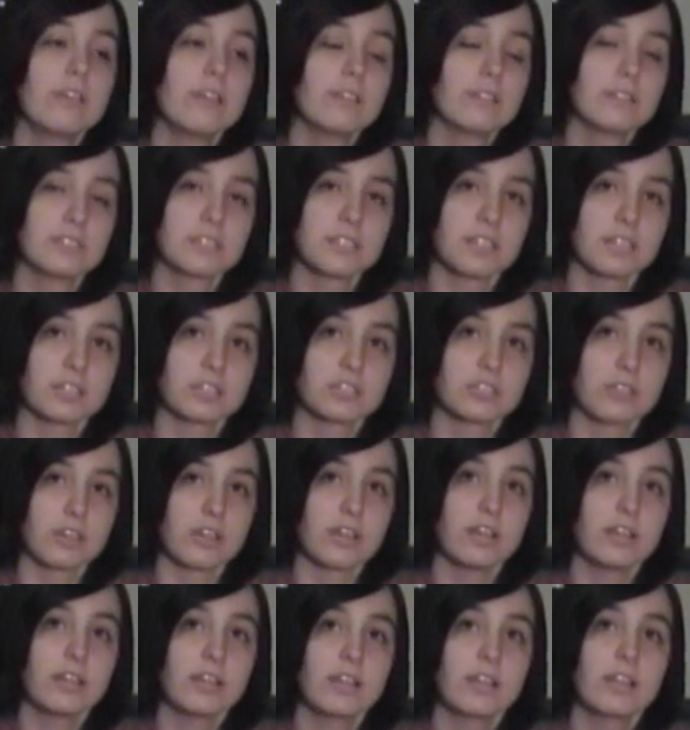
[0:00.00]
the sixth
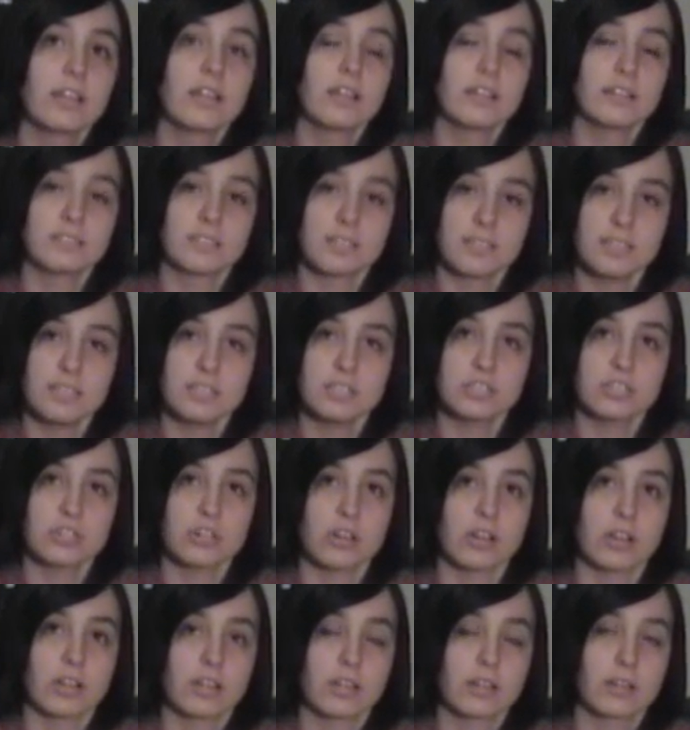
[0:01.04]
string is an E
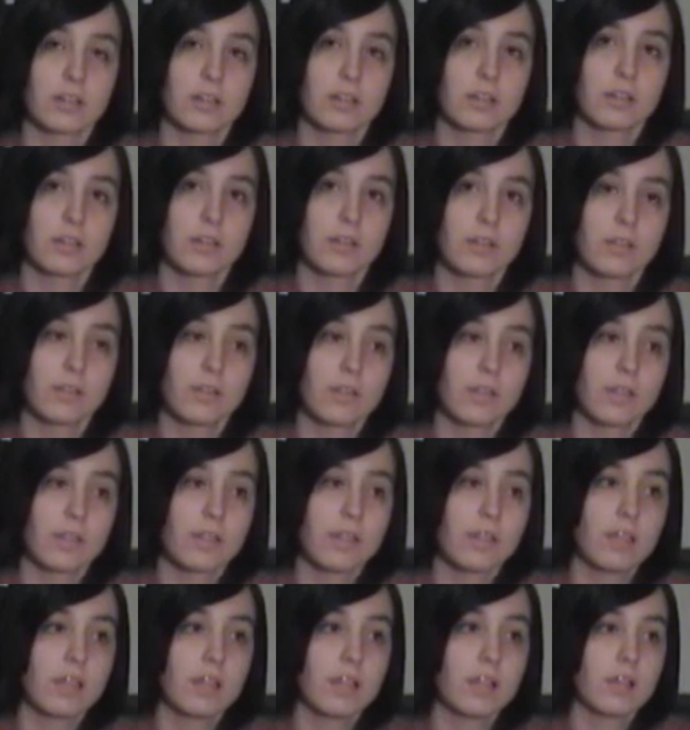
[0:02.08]

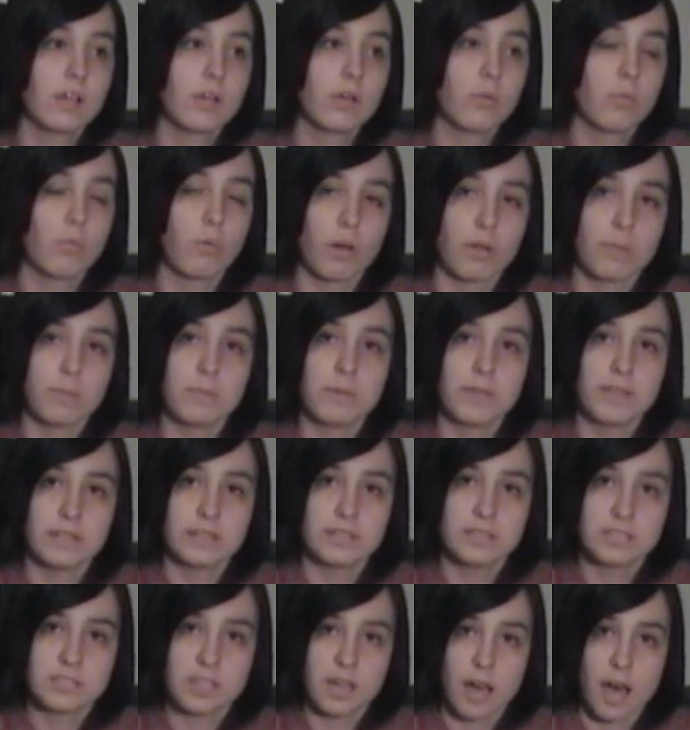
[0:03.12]
string. 1 being
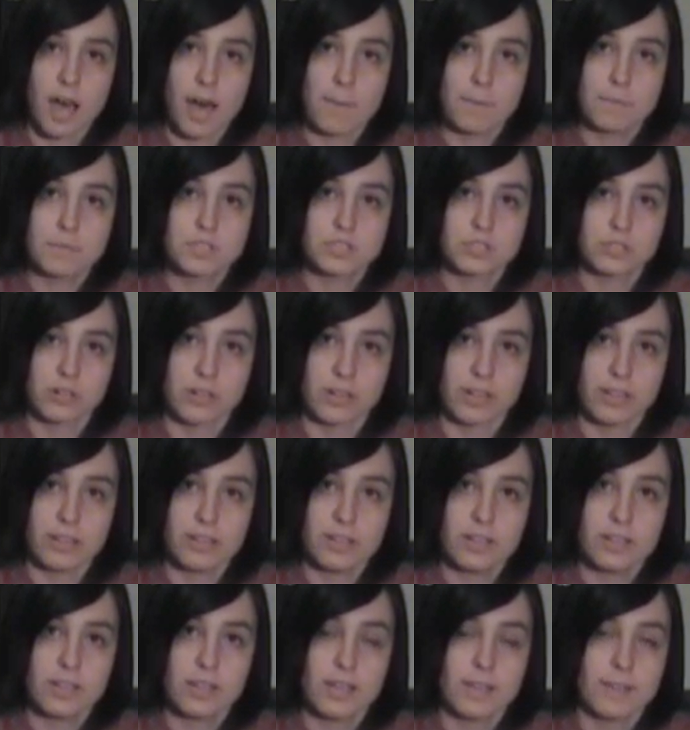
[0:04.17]
the top string
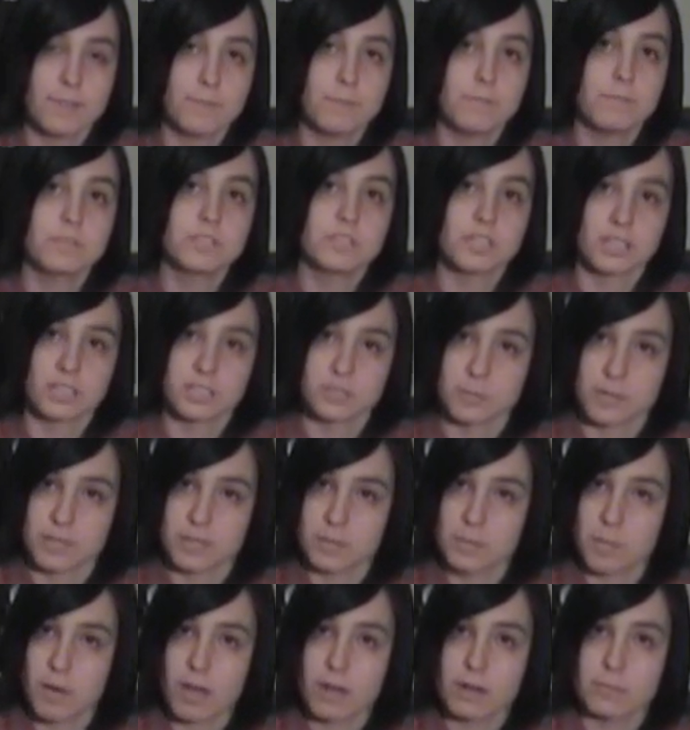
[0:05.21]
and 6 being
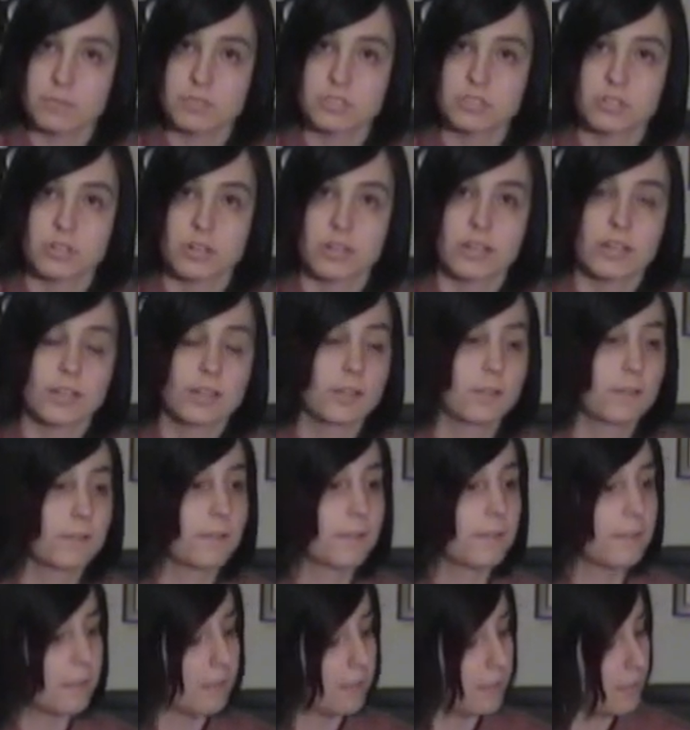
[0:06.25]
the bottom string.
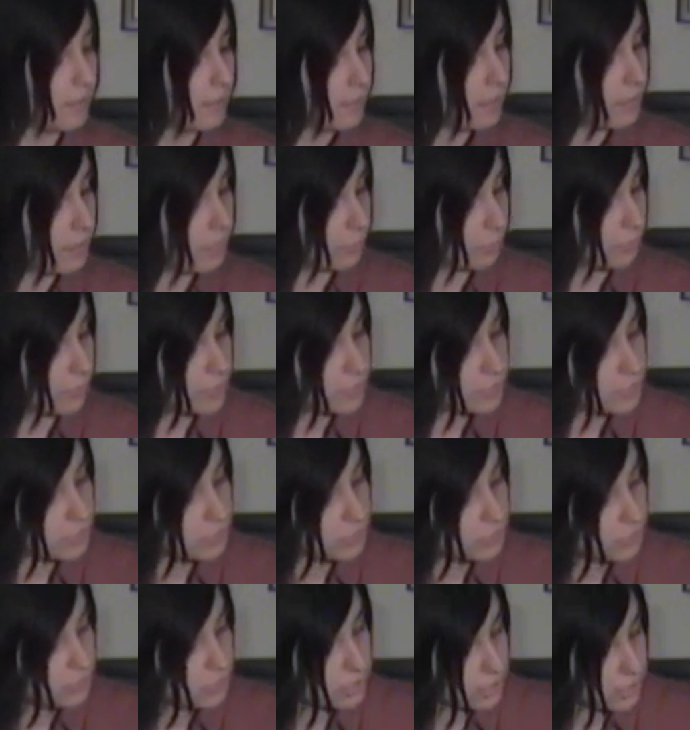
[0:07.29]
The ridges
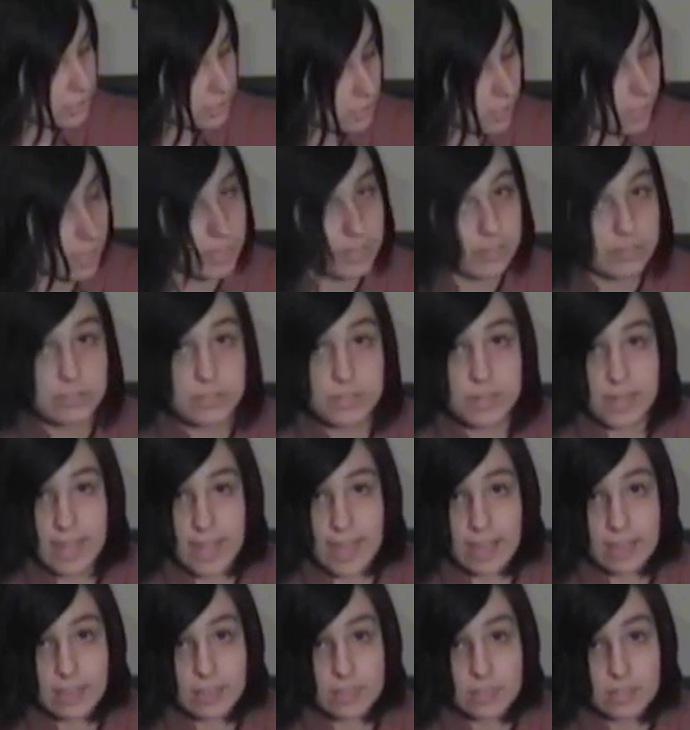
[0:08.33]
you see lining the
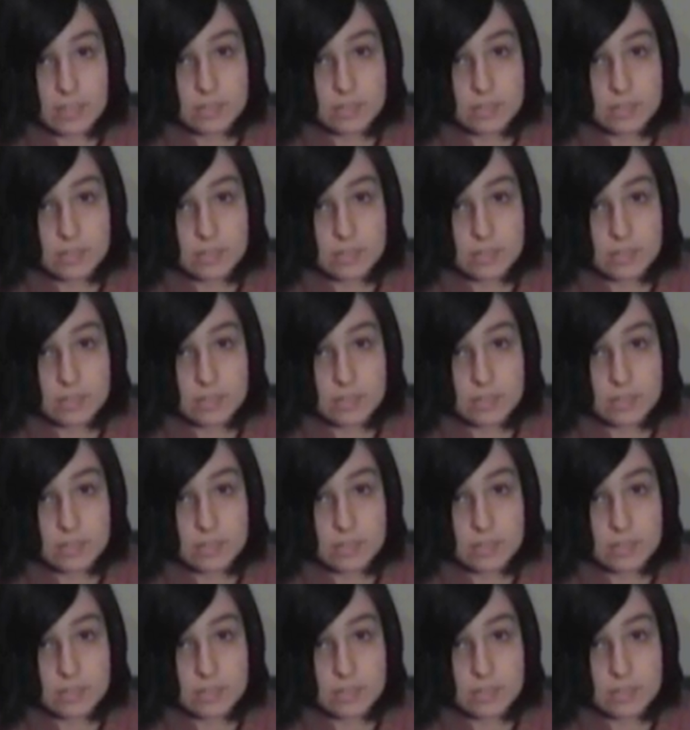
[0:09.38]
neck,